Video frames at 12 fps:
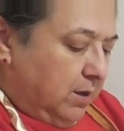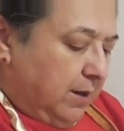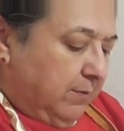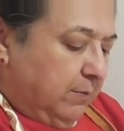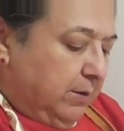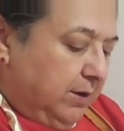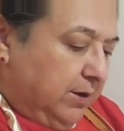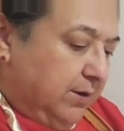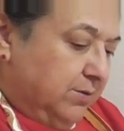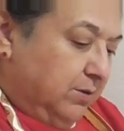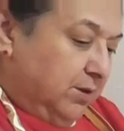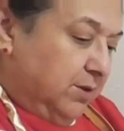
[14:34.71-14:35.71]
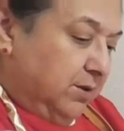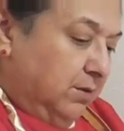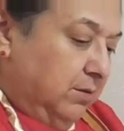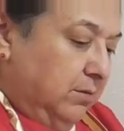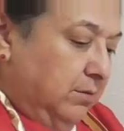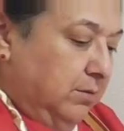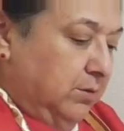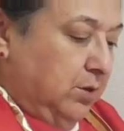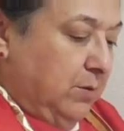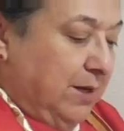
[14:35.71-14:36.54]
everybody does or doesn't do.